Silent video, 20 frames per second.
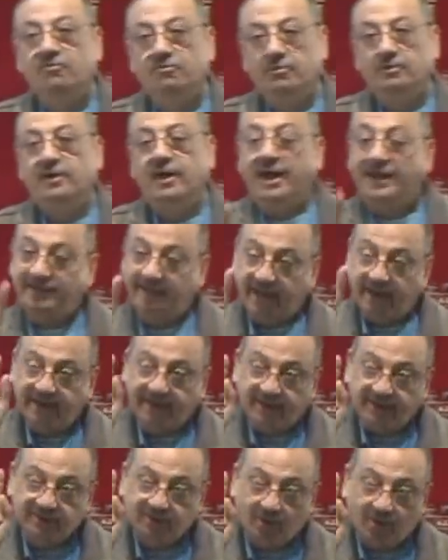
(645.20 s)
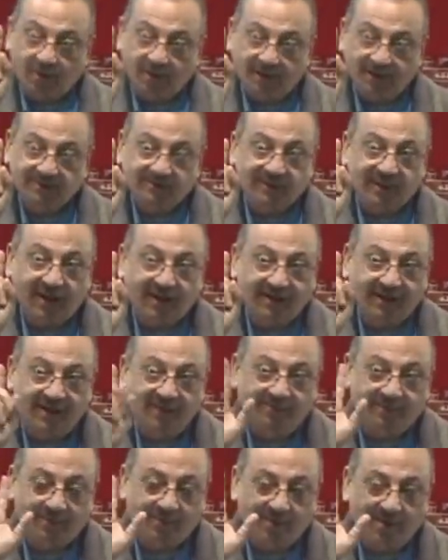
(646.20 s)
And that has got a sakin
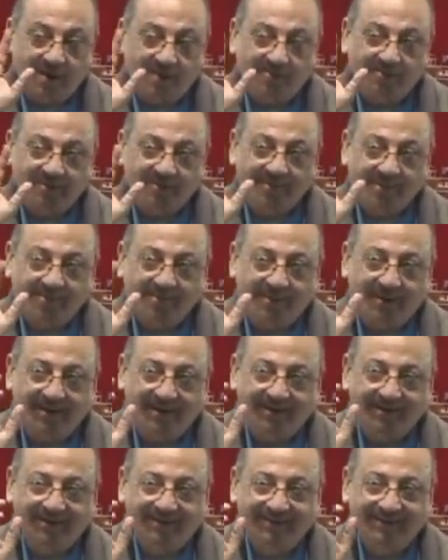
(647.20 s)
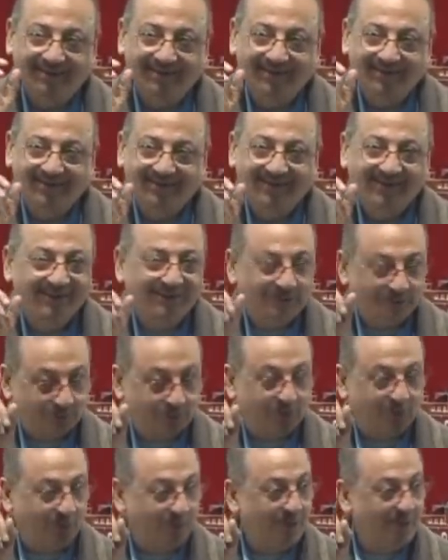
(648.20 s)
pronoun, remember?
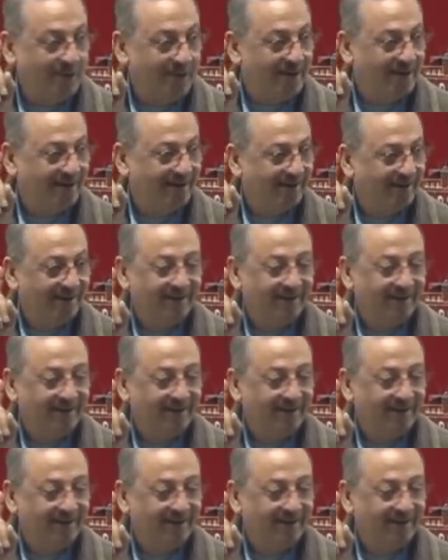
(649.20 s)
Sukun.